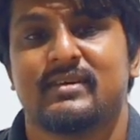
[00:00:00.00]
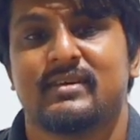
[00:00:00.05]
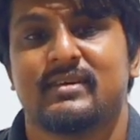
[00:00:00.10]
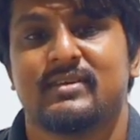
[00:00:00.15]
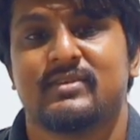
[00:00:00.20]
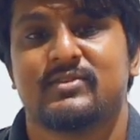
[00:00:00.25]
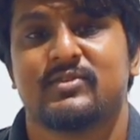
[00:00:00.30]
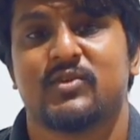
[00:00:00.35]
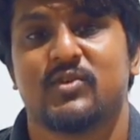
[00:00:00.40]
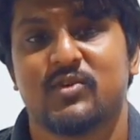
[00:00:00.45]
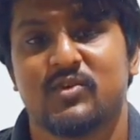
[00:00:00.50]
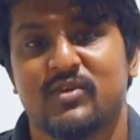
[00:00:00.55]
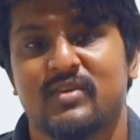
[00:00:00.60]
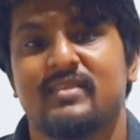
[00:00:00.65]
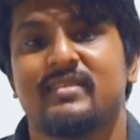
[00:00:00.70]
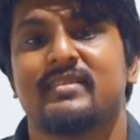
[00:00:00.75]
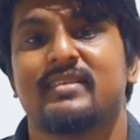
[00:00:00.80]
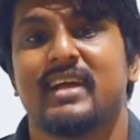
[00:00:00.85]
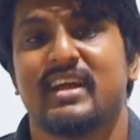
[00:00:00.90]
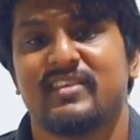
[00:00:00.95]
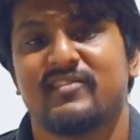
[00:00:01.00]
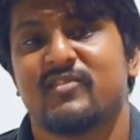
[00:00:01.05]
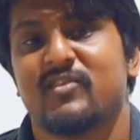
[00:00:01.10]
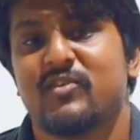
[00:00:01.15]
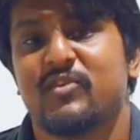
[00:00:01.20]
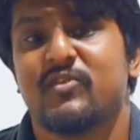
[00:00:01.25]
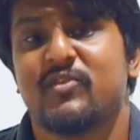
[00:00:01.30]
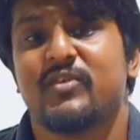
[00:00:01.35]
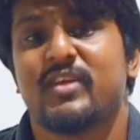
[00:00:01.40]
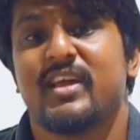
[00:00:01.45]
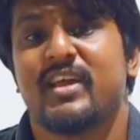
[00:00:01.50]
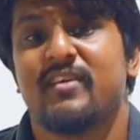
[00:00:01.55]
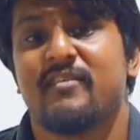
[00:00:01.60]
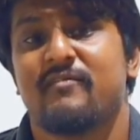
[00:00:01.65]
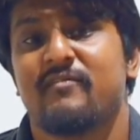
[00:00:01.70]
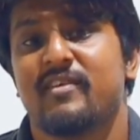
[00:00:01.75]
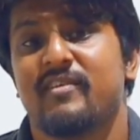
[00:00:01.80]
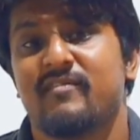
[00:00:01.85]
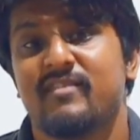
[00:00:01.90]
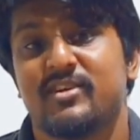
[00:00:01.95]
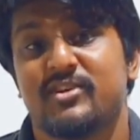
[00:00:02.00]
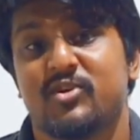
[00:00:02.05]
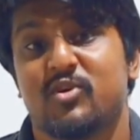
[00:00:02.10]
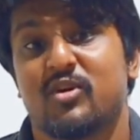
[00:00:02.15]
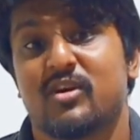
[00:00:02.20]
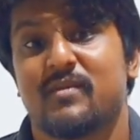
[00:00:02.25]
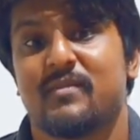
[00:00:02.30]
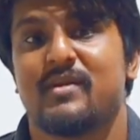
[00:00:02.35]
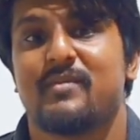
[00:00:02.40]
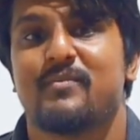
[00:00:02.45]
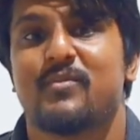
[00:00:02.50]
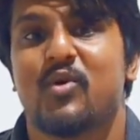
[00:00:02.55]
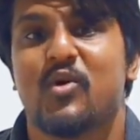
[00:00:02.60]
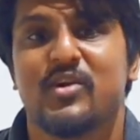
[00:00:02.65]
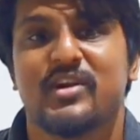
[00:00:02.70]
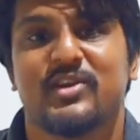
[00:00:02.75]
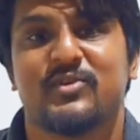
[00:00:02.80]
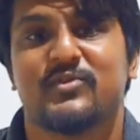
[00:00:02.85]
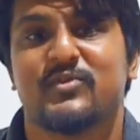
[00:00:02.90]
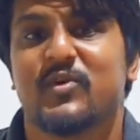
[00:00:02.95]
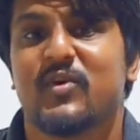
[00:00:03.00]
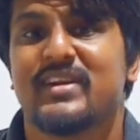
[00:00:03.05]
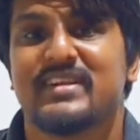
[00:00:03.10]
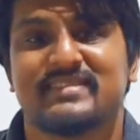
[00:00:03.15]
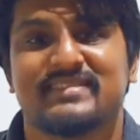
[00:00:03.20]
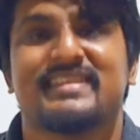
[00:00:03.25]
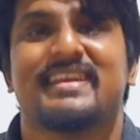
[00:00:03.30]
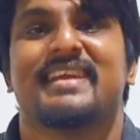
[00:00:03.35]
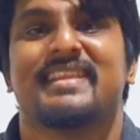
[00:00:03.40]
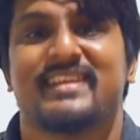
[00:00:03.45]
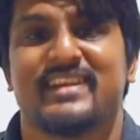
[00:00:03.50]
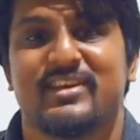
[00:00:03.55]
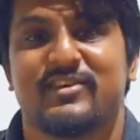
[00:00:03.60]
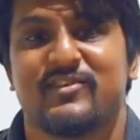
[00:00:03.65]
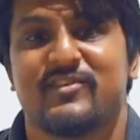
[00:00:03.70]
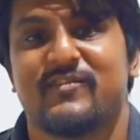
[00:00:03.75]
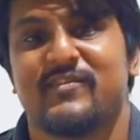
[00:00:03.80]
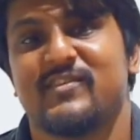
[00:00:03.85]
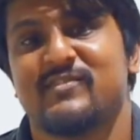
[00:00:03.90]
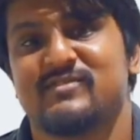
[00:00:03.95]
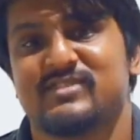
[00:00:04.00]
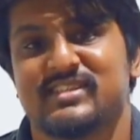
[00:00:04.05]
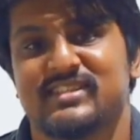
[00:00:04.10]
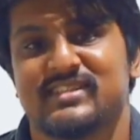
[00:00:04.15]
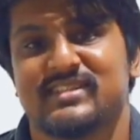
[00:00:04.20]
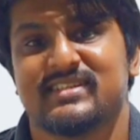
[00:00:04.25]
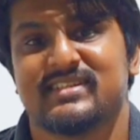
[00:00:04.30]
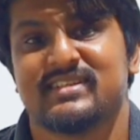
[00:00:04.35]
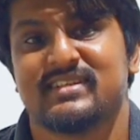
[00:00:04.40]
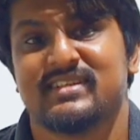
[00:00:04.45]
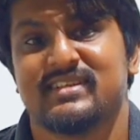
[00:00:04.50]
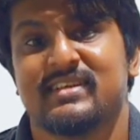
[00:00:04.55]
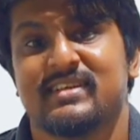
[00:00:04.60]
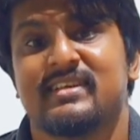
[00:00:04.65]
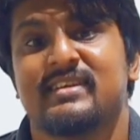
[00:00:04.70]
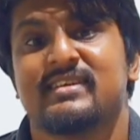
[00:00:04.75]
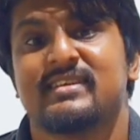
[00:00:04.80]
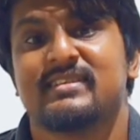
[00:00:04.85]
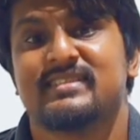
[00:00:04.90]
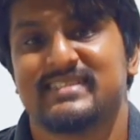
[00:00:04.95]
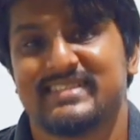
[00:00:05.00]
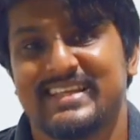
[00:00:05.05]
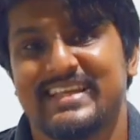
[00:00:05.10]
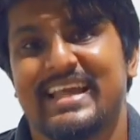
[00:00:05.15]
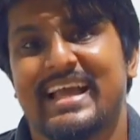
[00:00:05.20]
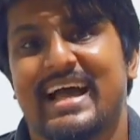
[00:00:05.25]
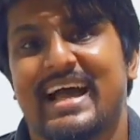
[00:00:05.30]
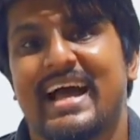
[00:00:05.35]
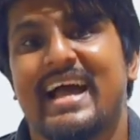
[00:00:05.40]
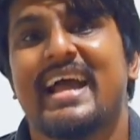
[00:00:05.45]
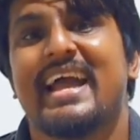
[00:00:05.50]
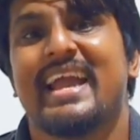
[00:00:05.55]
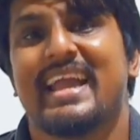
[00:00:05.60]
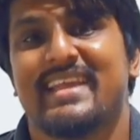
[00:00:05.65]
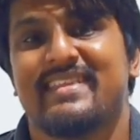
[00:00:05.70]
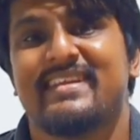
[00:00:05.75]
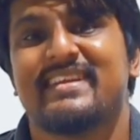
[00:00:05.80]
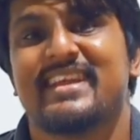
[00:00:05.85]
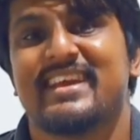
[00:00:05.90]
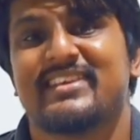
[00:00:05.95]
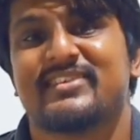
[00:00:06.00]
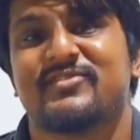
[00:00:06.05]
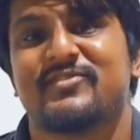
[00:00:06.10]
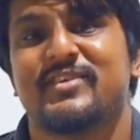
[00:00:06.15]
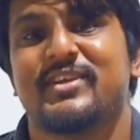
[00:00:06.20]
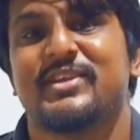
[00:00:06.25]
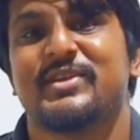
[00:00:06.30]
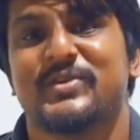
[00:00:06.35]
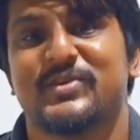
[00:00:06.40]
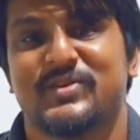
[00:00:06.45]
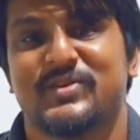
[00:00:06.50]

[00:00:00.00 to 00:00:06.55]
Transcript: So that's all today. We will talk about more tutorials in the near future. See ya in the next video.